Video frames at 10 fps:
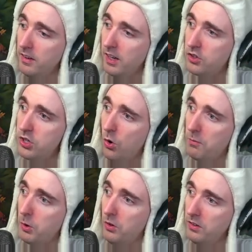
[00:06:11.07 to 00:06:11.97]
It's
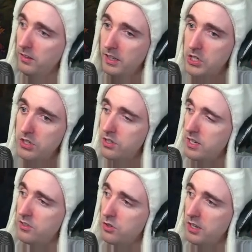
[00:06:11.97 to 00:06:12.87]
normal. It's just,
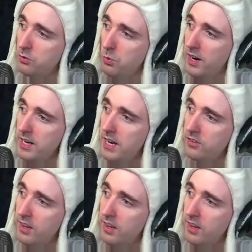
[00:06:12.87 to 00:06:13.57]
it's what it is.